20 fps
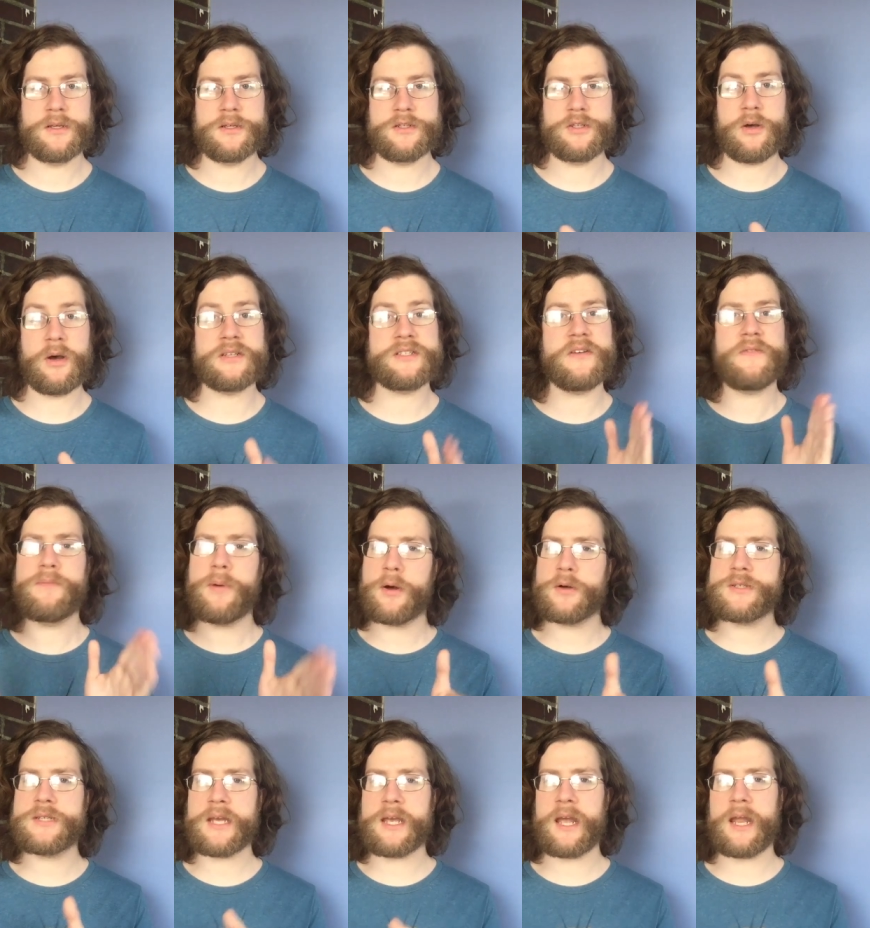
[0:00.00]
So as of
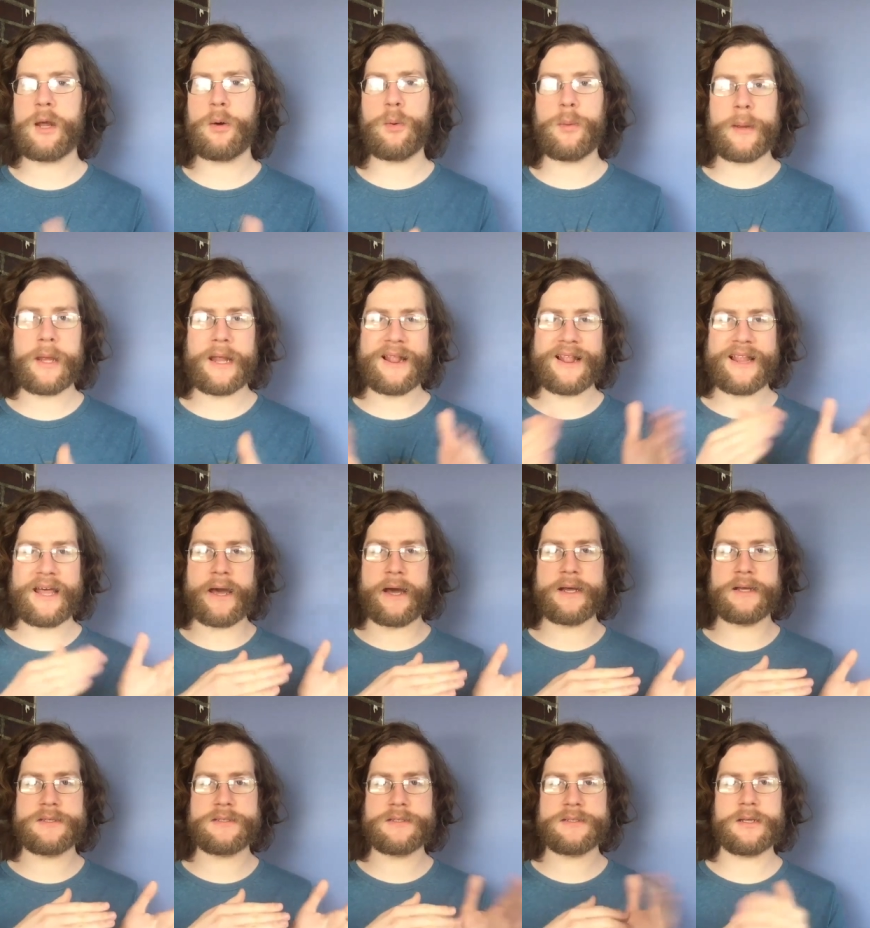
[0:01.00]
posting it, it will be
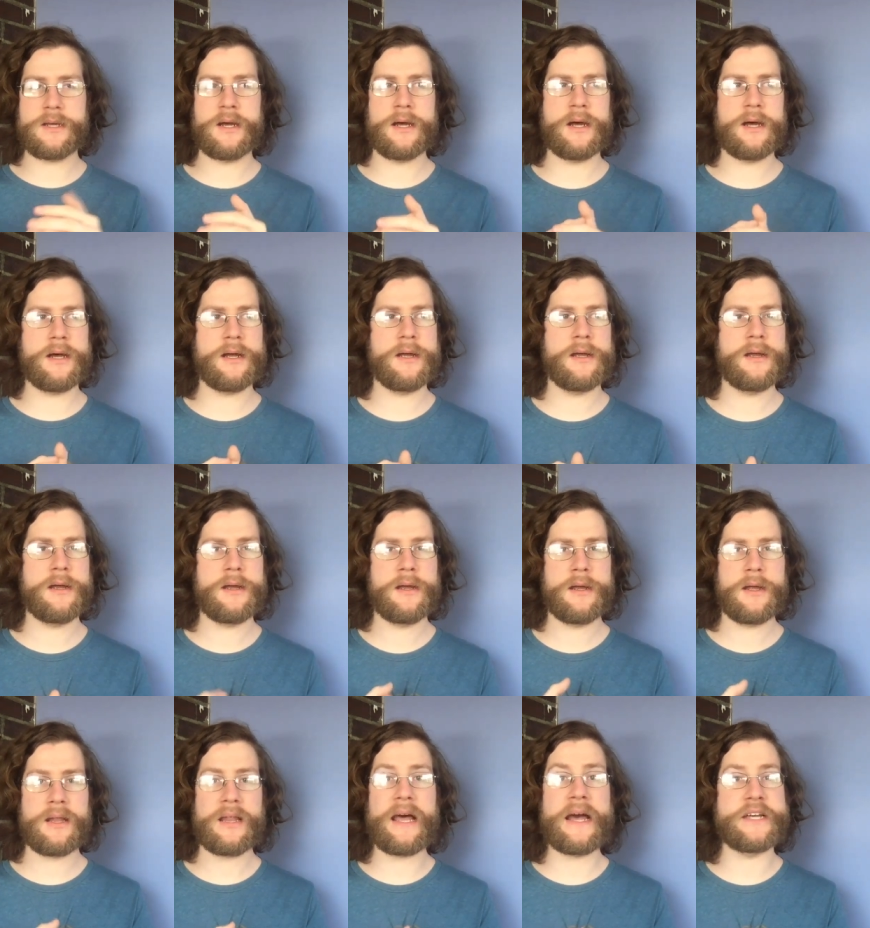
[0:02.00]
last uh,
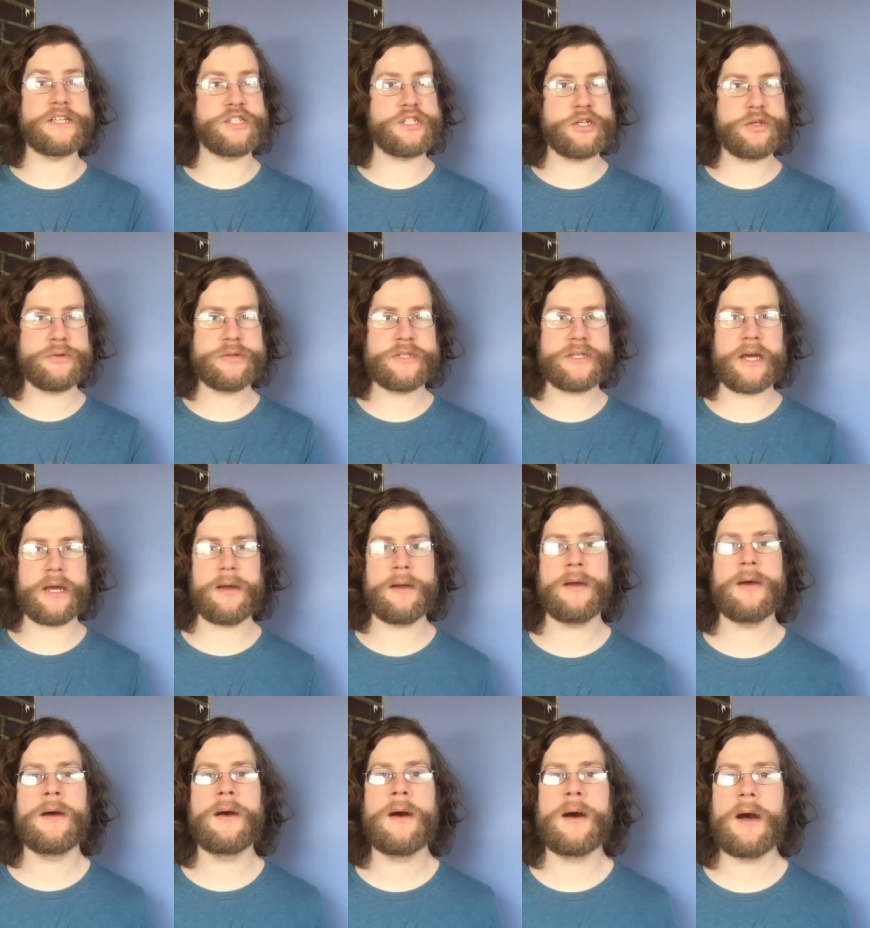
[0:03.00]
last Tuesday.
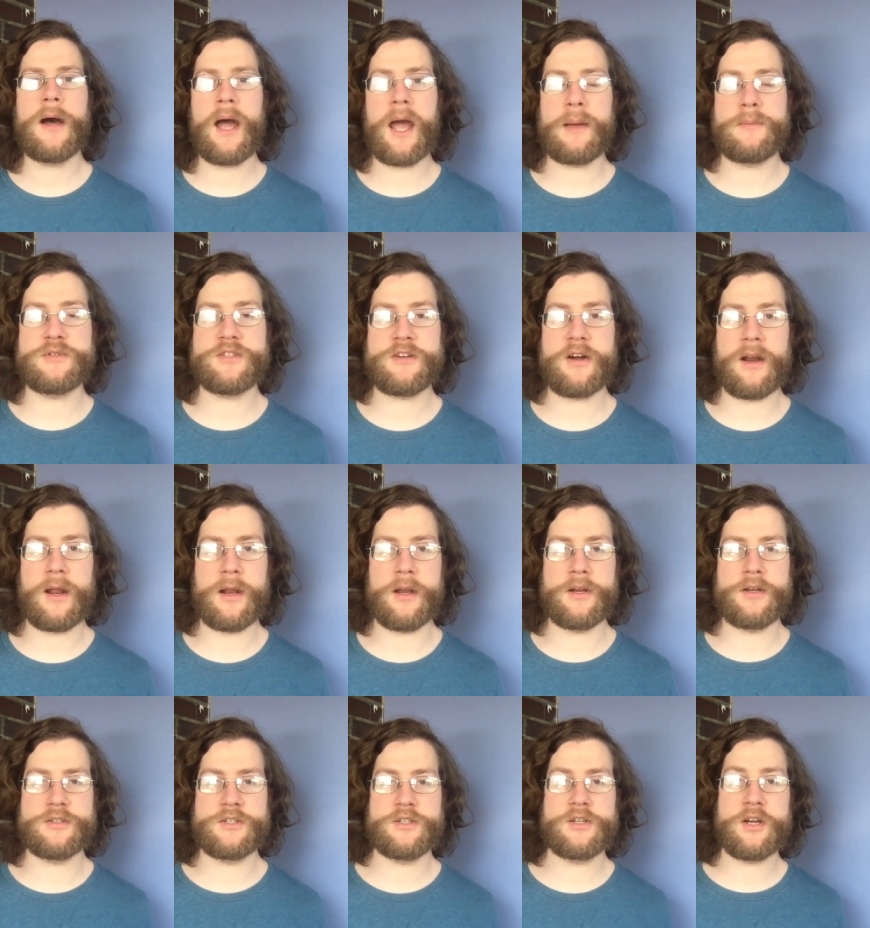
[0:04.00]
I'm
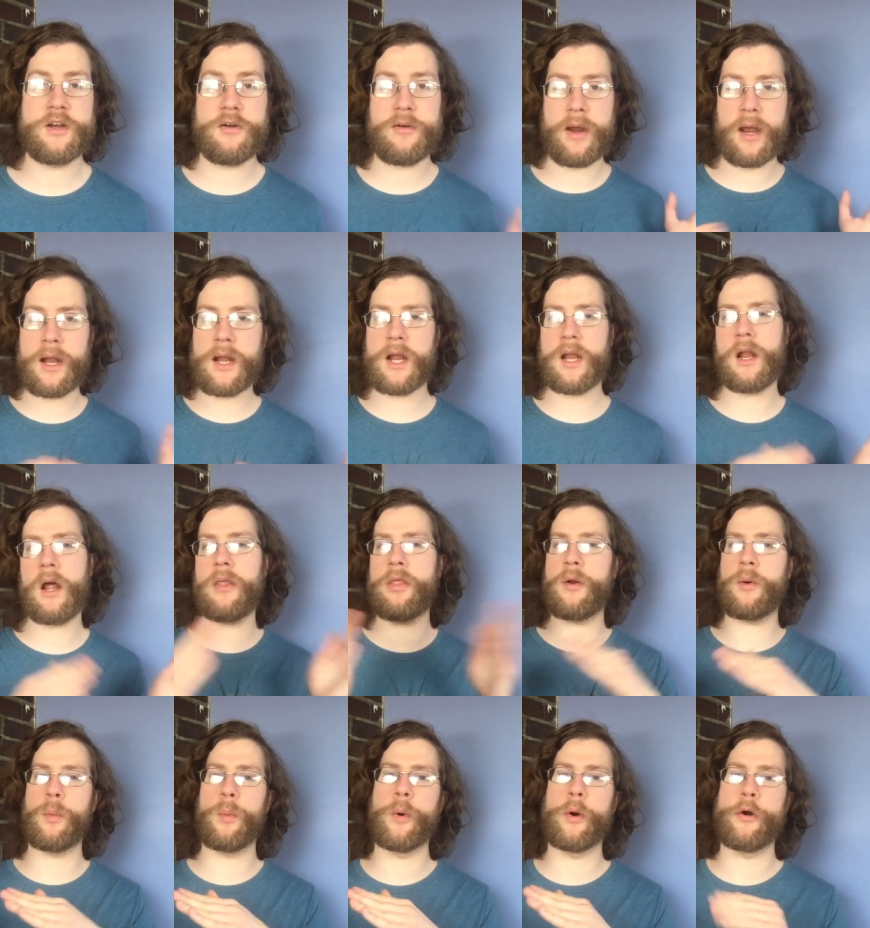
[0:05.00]
starting to create
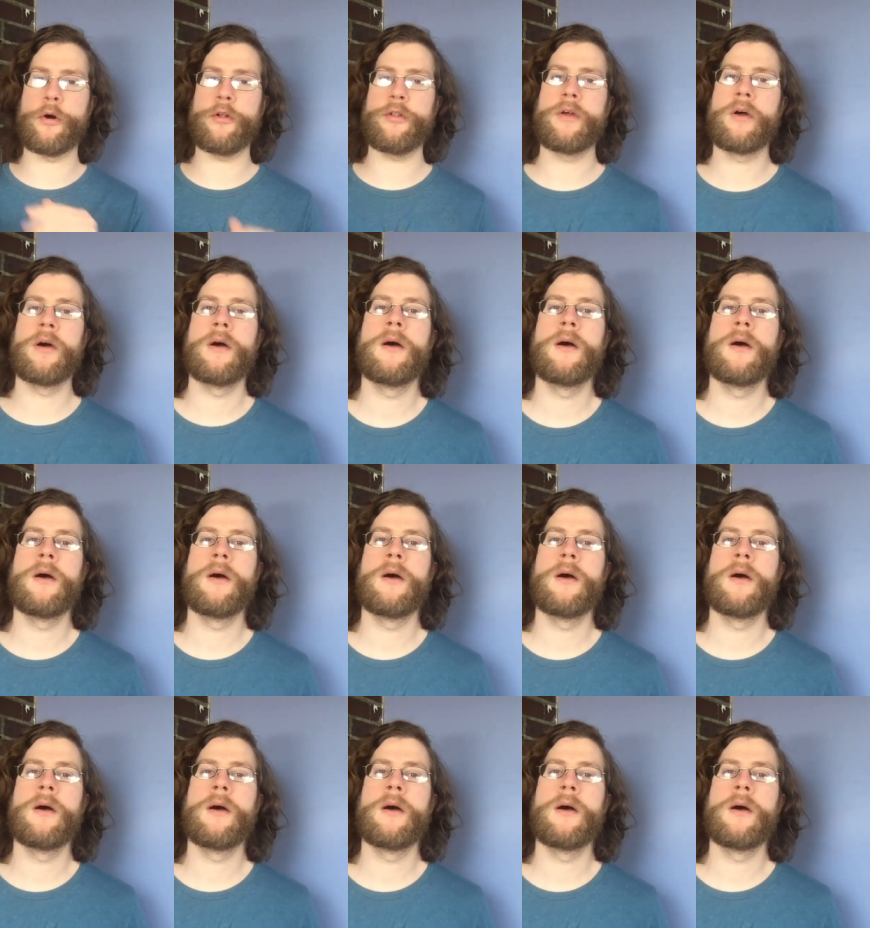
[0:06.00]
another world